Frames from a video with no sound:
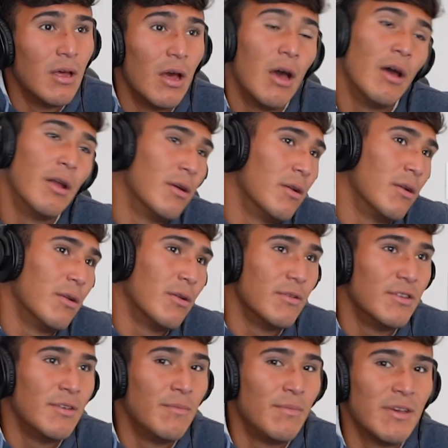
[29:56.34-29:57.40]
Oh no,
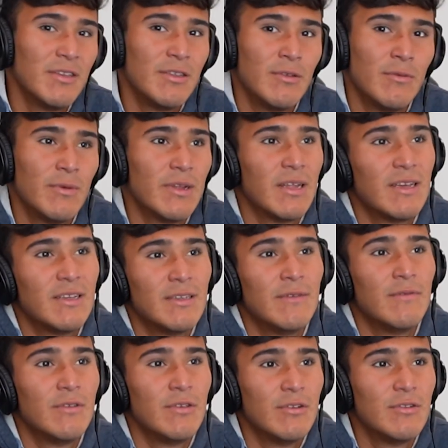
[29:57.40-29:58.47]
she passed away like
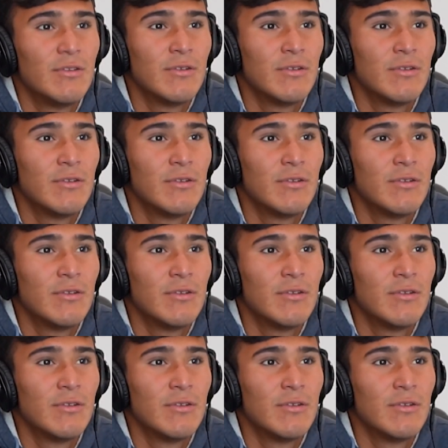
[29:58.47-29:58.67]
7 years ago.